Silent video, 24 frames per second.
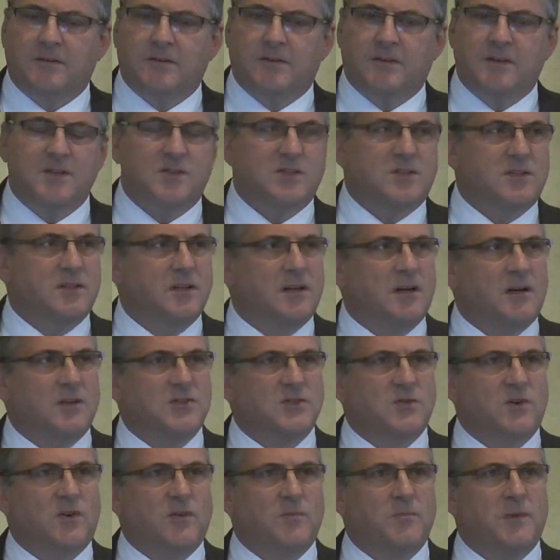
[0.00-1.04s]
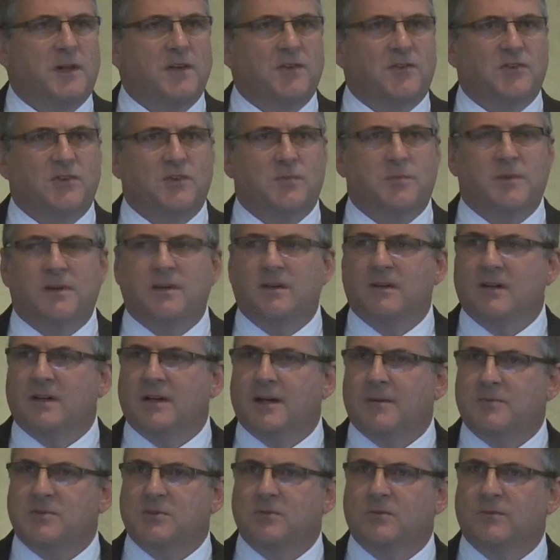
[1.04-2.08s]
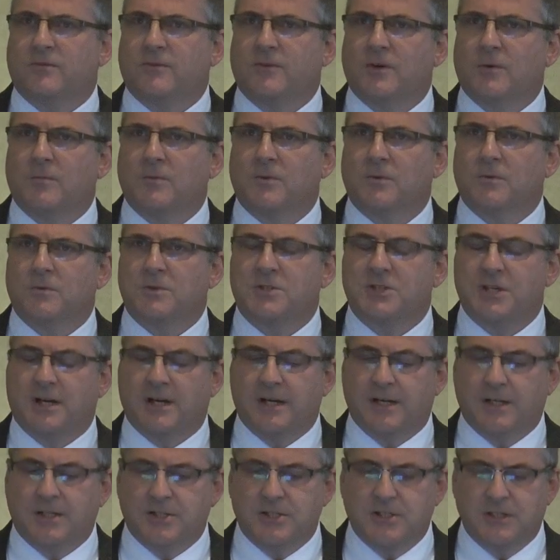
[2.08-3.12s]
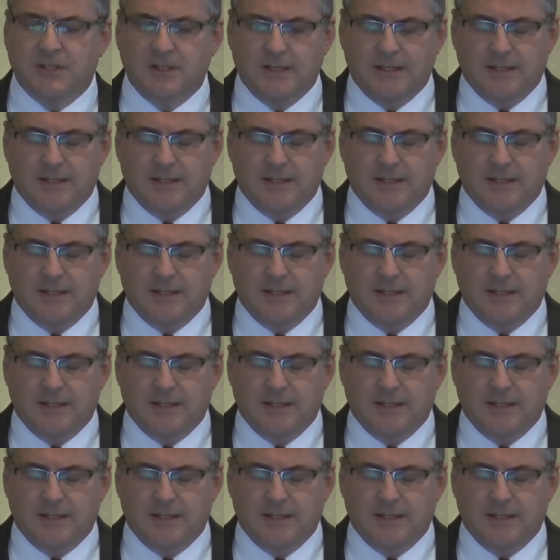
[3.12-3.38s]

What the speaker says: this last 12 months has been an absolute phenomenal change.